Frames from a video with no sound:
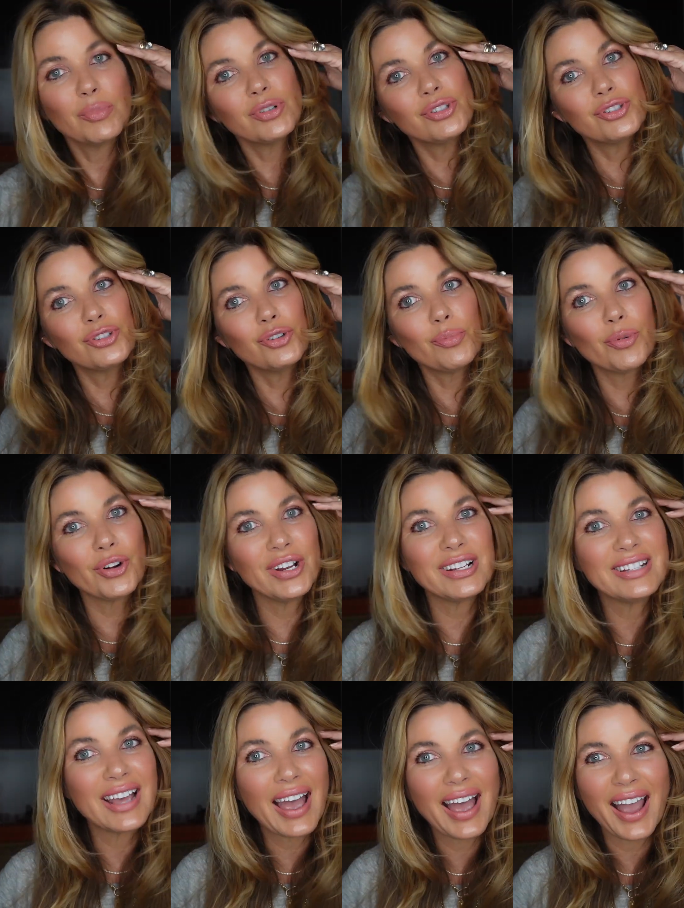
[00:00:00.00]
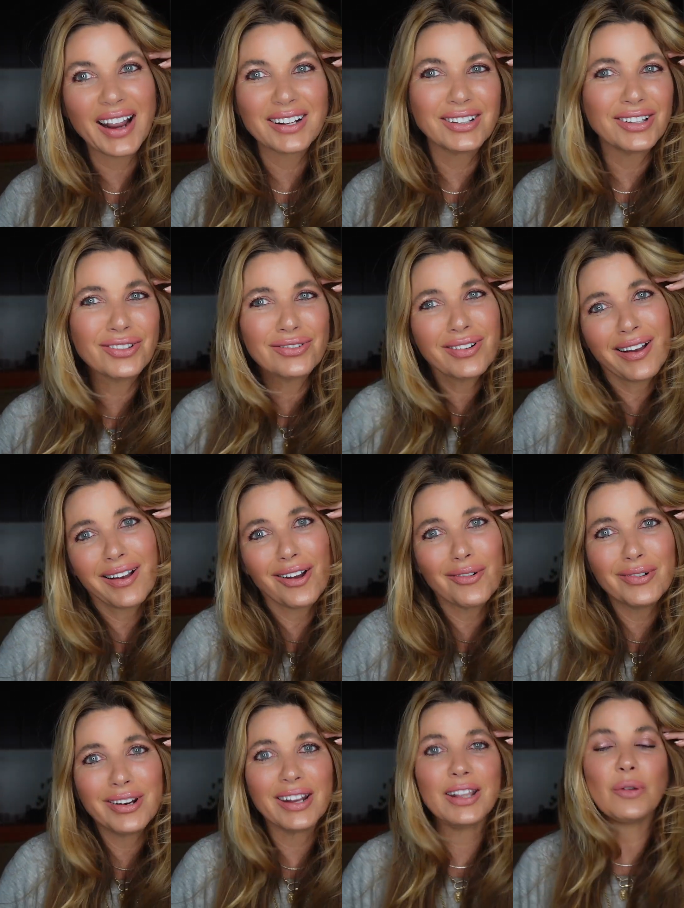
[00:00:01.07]
but super intact, like they're not
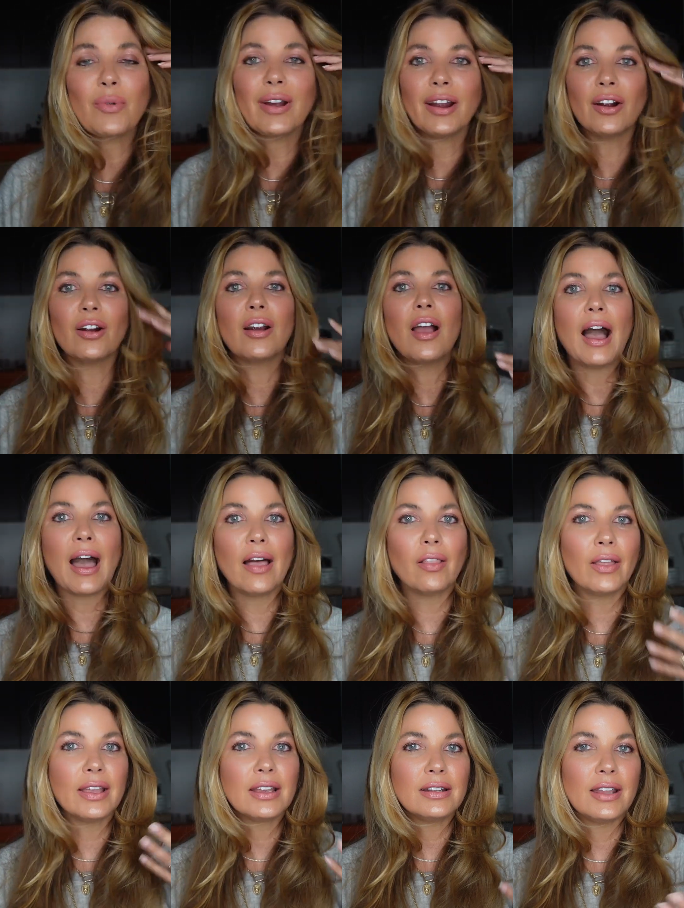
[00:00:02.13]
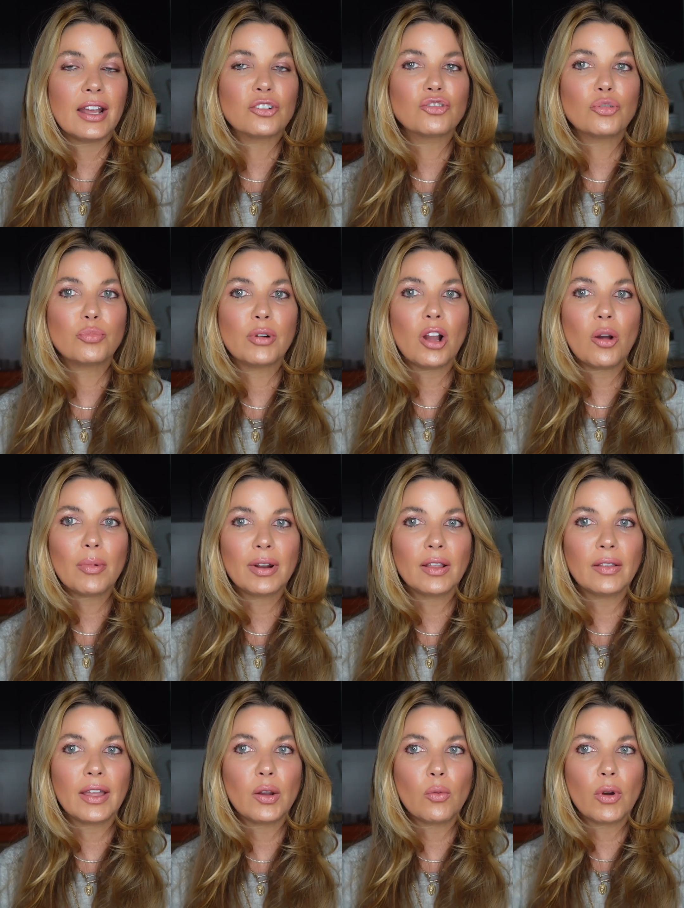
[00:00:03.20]
going anywhere. I like a natural brow, but I
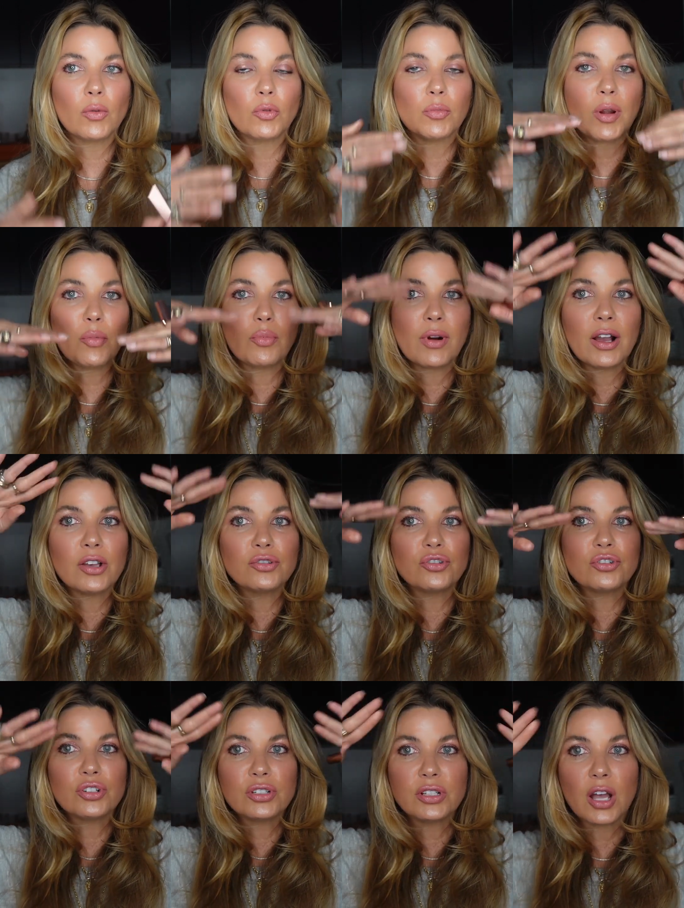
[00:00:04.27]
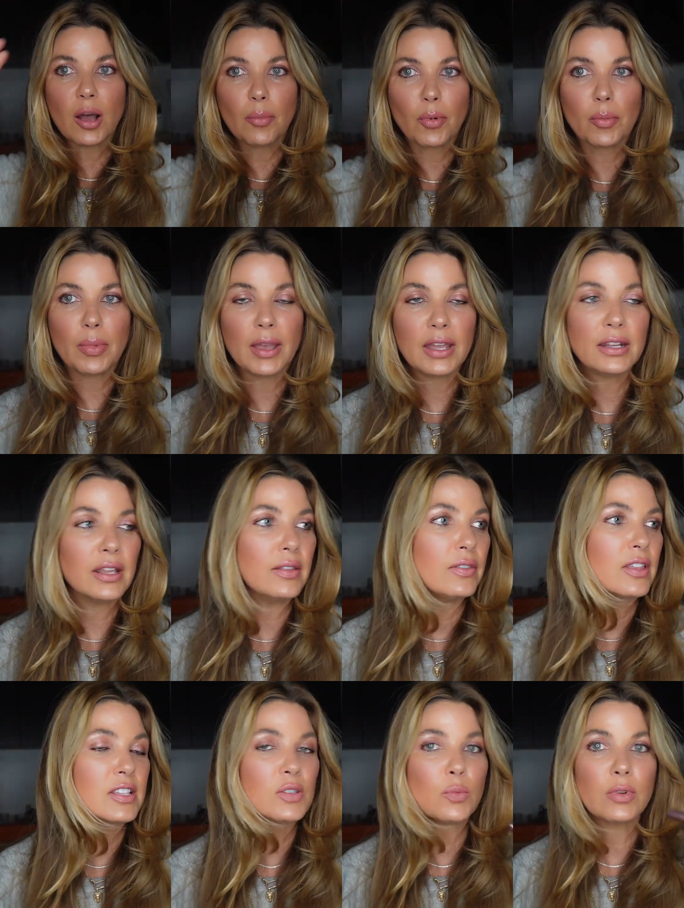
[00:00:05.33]
like one where my brows are just up a bit,
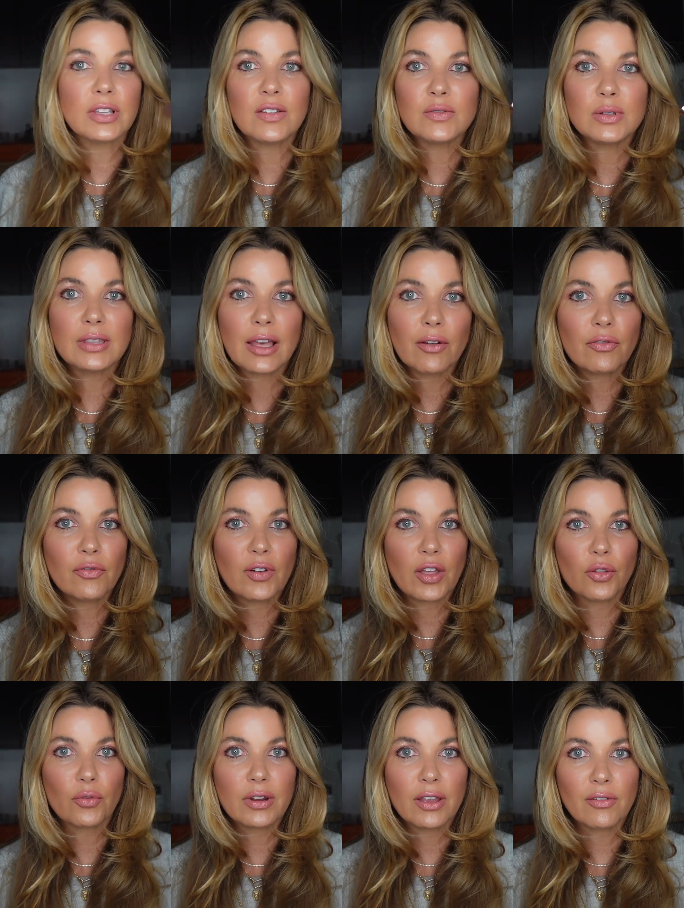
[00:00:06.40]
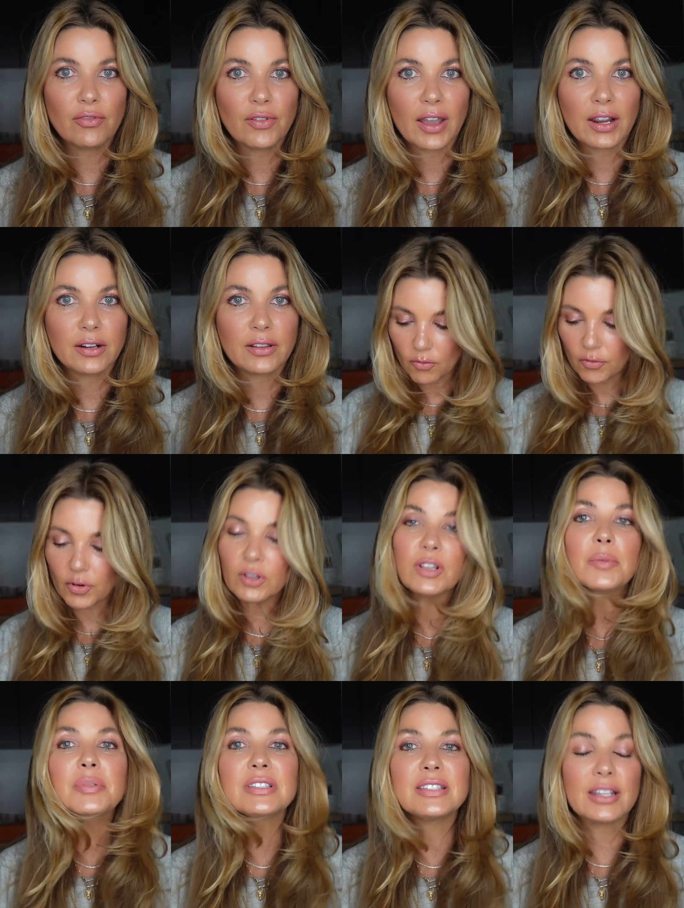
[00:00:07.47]
and this one gives me that feathery effect. For
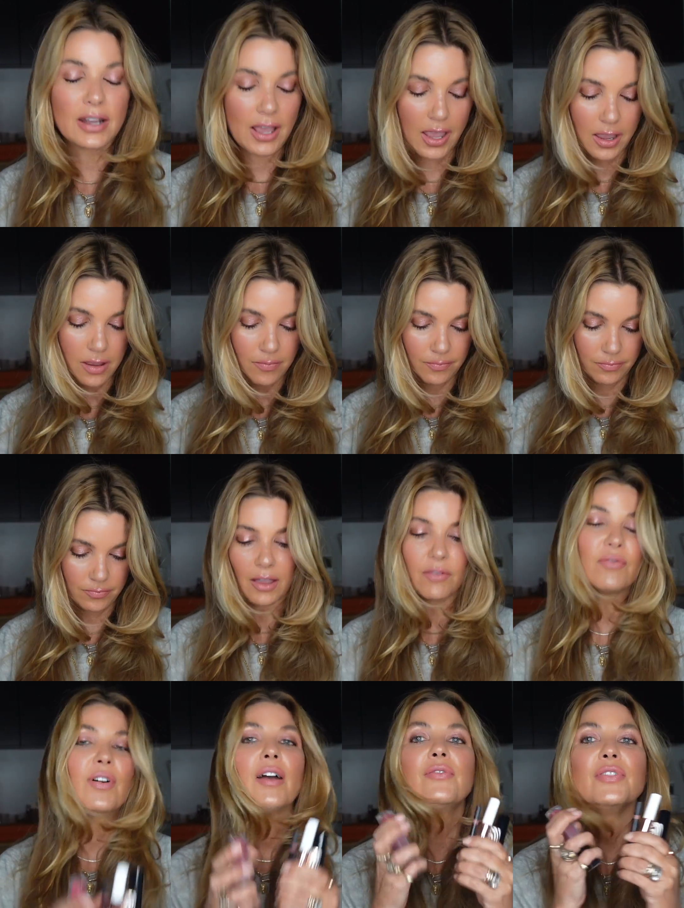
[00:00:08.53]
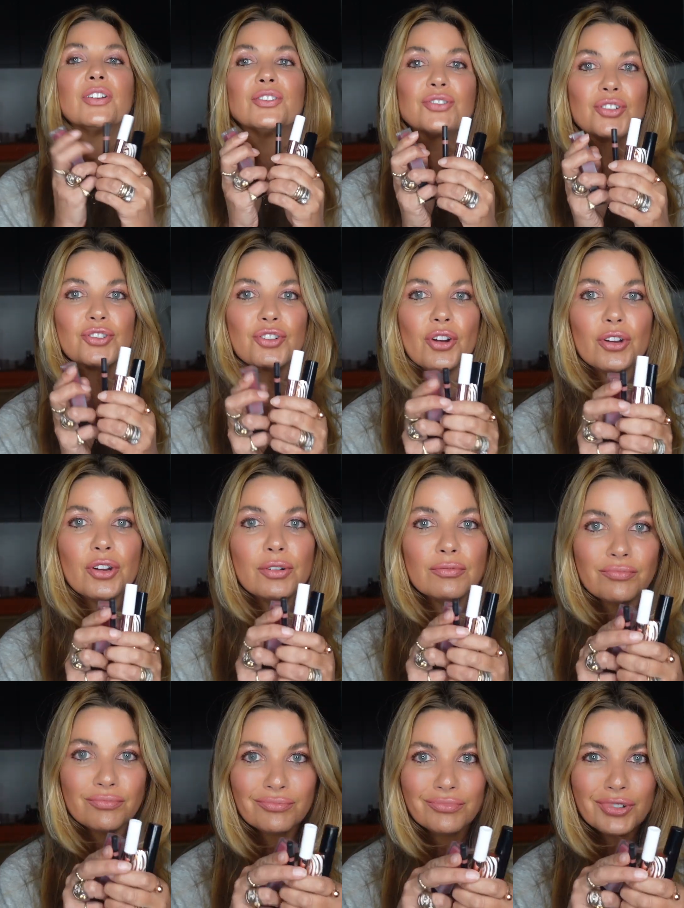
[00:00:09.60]
lips today, I have five things to show you.
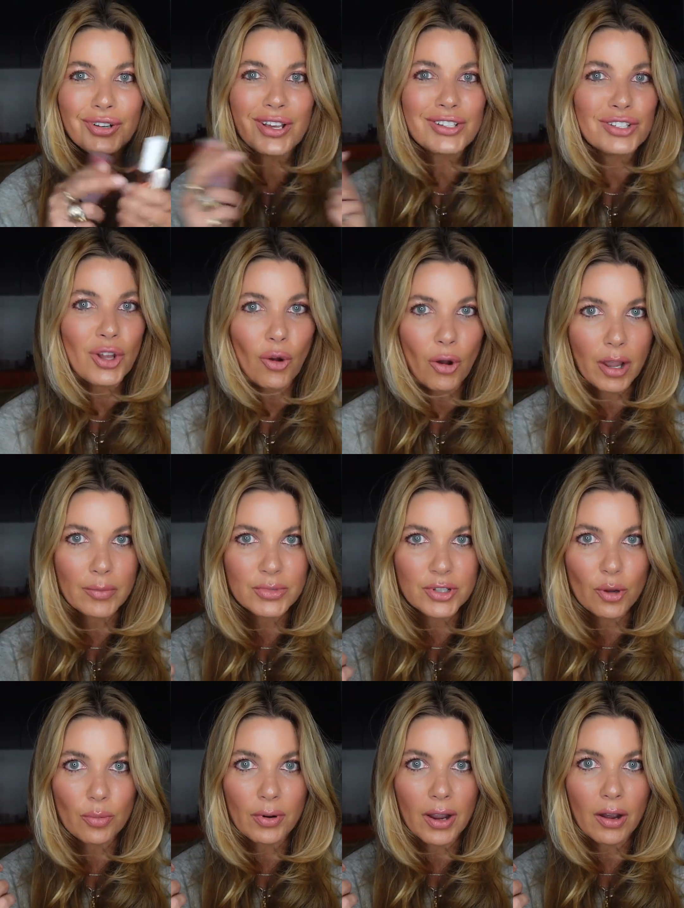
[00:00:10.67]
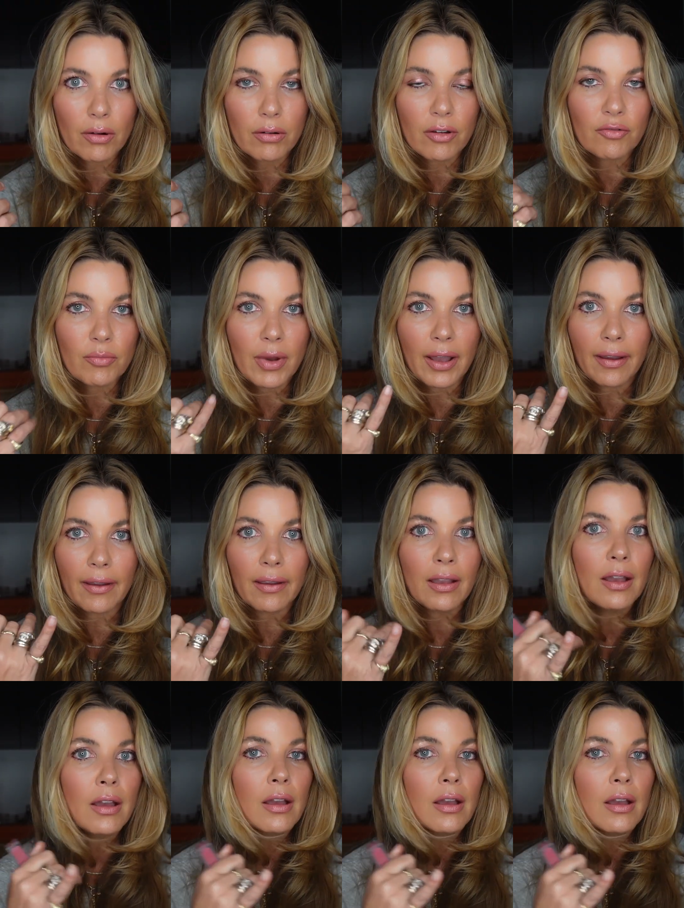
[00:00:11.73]
You guys know I'm so proud of my